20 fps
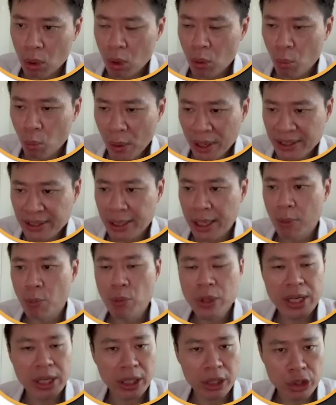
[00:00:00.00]
What can
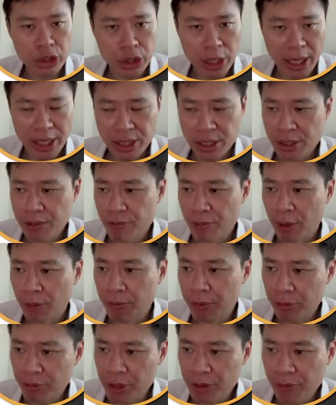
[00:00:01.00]
we adjust from
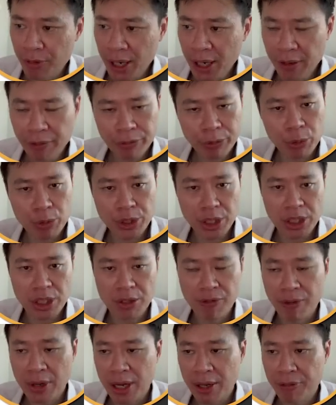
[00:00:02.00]
55 to
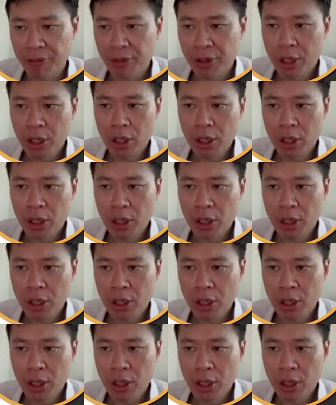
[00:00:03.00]
65